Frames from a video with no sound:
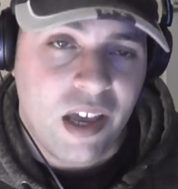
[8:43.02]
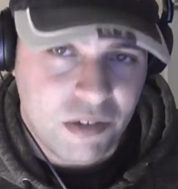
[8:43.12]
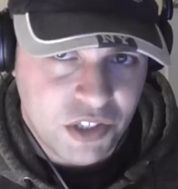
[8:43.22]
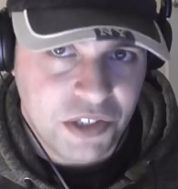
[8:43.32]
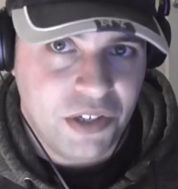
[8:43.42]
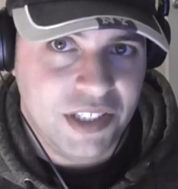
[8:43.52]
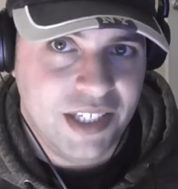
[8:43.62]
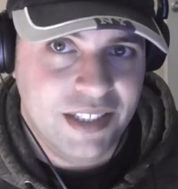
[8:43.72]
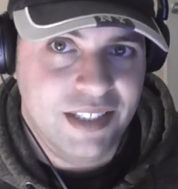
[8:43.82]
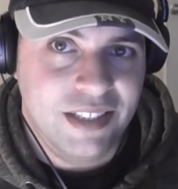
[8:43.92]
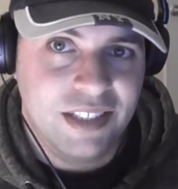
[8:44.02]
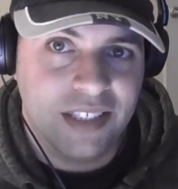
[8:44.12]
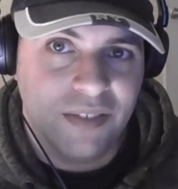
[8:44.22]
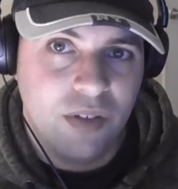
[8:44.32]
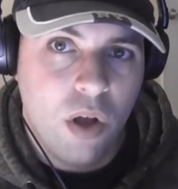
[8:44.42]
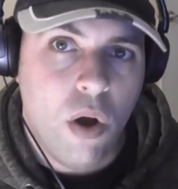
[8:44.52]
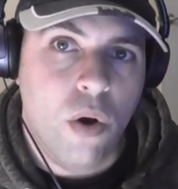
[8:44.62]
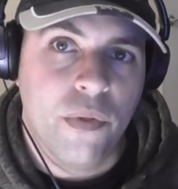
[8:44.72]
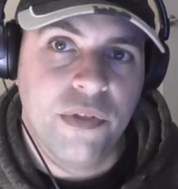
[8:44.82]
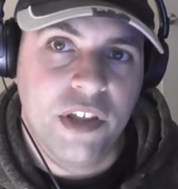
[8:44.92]
and I'll see you guys later
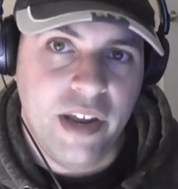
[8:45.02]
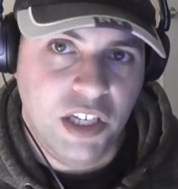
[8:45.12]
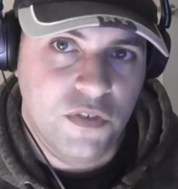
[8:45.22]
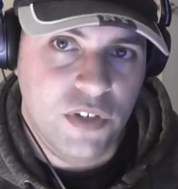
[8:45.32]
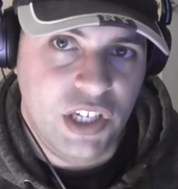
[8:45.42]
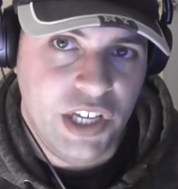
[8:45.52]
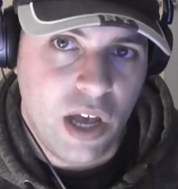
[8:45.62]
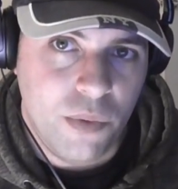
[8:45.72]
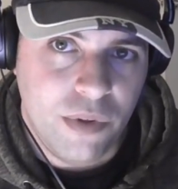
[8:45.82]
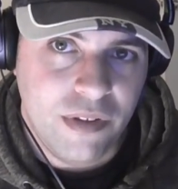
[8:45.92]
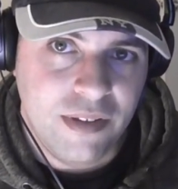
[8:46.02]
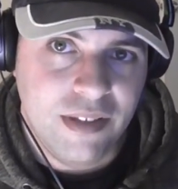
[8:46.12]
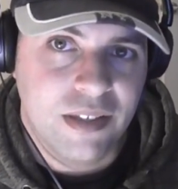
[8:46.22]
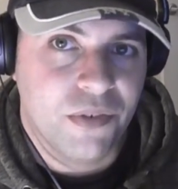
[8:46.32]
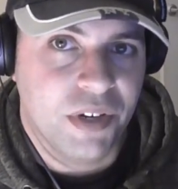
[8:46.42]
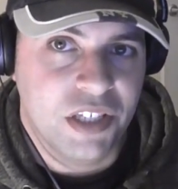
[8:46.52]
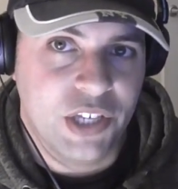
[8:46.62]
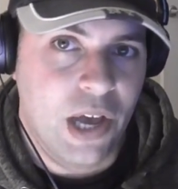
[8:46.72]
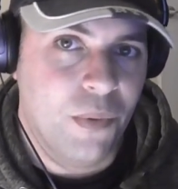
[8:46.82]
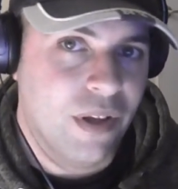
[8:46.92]
on the next video. Greek
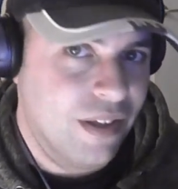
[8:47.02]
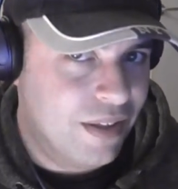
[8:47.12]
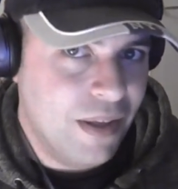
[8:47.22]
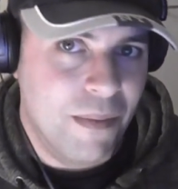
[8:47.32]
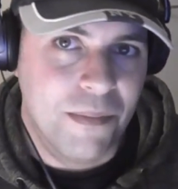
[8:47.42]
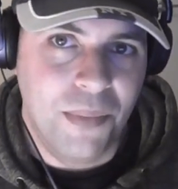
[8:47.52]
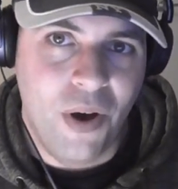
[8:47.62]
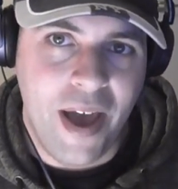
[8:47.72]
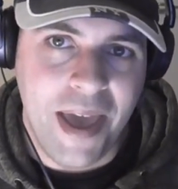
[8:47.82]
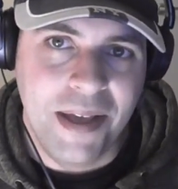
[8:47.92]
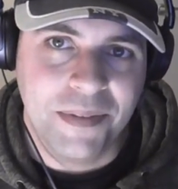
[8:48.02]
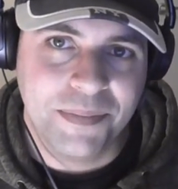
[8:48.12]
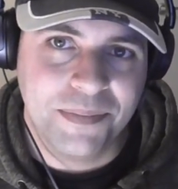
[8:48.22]
is out. Bye.